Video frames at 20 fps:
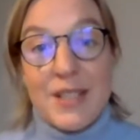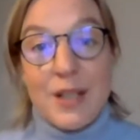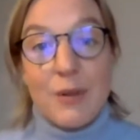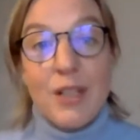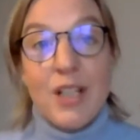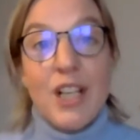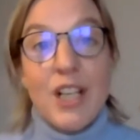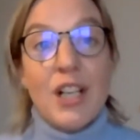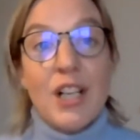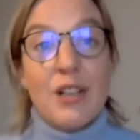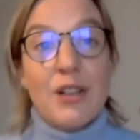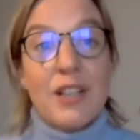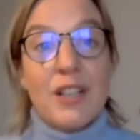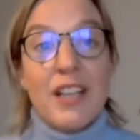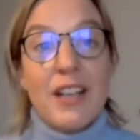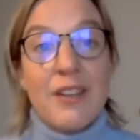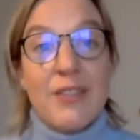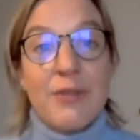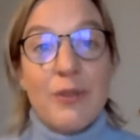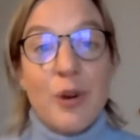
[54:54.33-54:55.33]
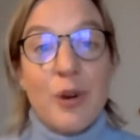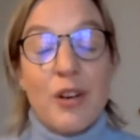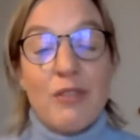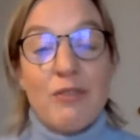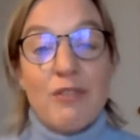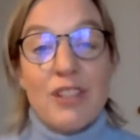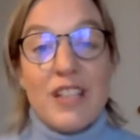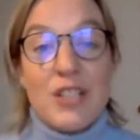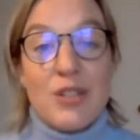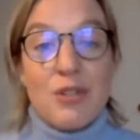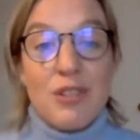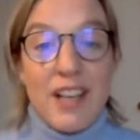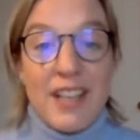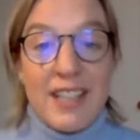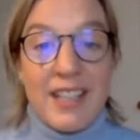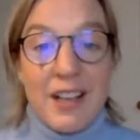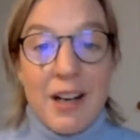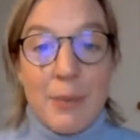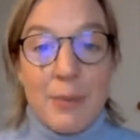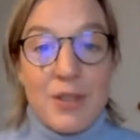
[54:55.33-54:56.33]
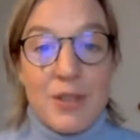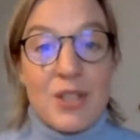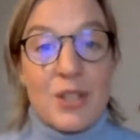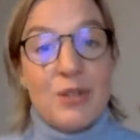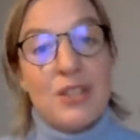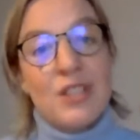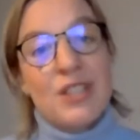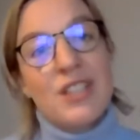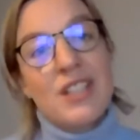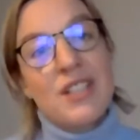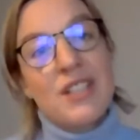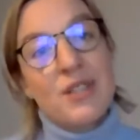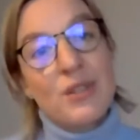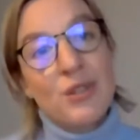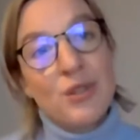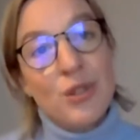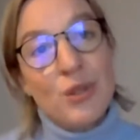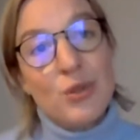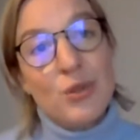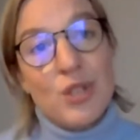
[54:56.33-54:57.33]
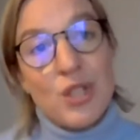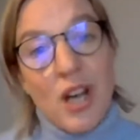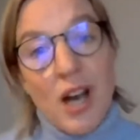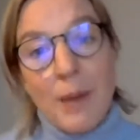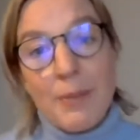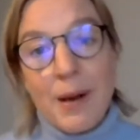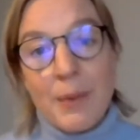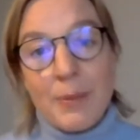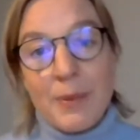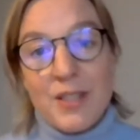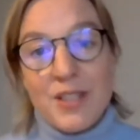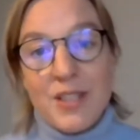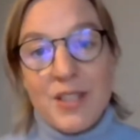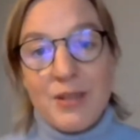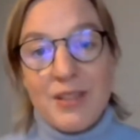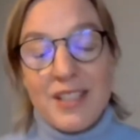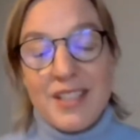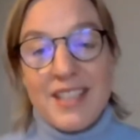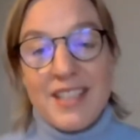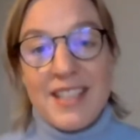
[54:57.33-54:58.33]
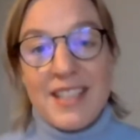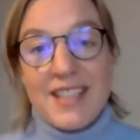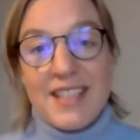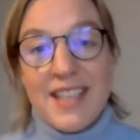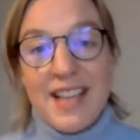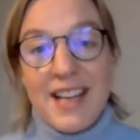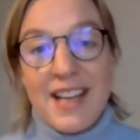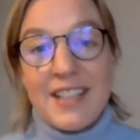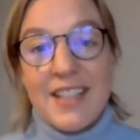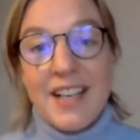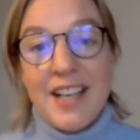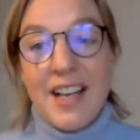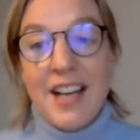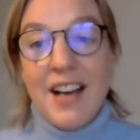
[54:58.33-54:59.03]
So looking for retraining opportunities, new job opportunities that